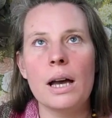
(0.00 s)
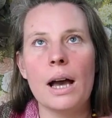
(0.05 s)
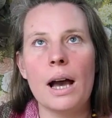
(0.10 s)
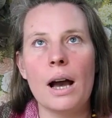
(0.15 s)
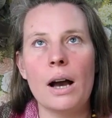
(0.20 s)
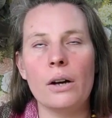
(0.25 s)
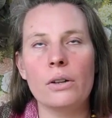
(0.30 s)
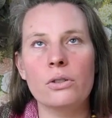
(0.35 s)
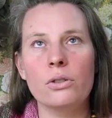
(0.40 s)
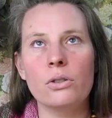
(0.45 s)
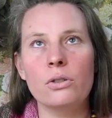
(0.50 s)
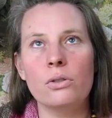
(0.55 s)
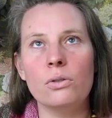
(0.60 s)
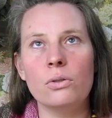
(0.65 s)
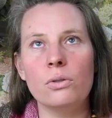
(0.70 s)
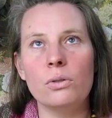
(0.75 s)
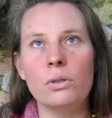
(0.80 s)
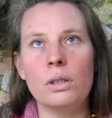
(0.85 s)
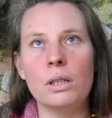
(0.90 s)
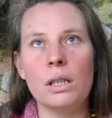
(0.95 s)
how to
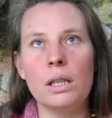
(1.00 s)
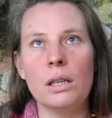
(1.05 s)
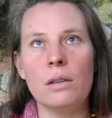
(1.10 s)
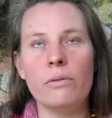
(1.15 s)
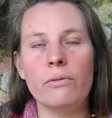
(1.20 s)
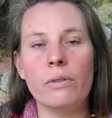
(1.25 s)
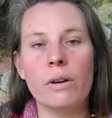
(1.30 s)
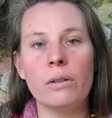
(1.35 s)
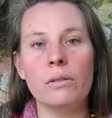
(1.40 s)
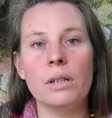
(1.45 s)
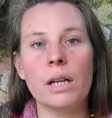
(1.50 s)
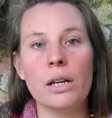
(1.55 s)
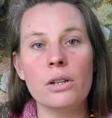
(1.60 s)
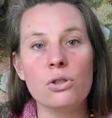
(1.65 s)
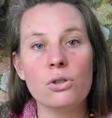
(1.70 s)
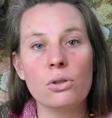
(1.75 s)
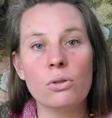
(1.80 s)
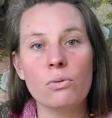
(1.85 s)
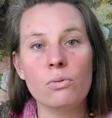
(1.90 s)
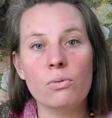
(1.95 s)
do the
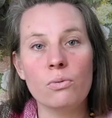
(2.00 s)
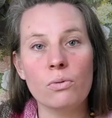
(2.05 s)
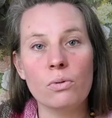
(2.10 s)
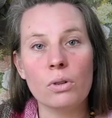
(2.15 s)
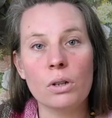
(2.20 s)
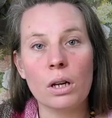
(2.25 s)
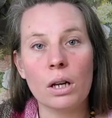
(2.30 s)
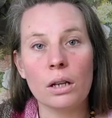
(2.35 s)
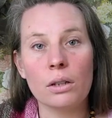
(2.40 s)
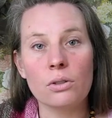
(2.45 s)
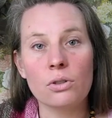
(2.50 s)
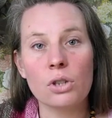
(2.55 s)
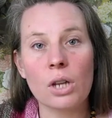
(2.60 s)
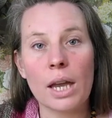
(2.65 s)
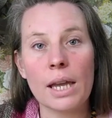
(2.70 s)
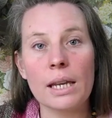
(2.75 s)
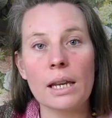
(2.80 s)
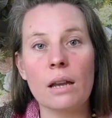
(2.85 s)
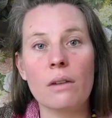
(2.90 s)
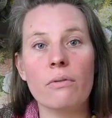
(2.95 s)
foundation
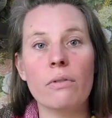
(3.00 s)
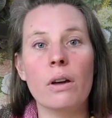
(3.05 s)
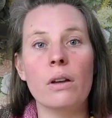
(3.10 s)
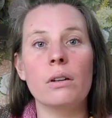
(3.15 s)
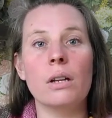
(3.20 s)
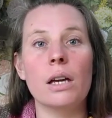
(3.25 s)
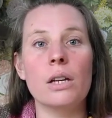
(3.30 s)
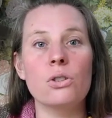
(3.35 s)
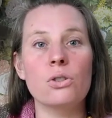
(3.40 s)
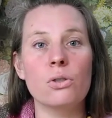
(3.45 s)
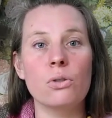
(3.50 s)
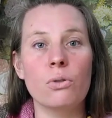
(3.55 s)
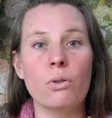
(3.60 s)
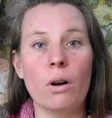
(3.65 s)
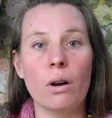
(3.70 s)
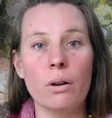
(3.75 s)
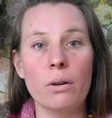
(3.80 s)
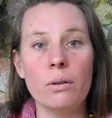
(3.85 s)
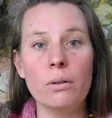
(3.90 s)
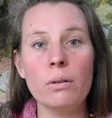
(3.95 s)
chain and foundation
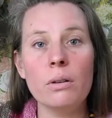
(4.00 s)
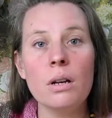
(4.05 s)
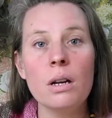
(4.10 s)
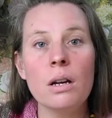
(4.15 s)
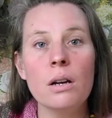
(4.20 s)
row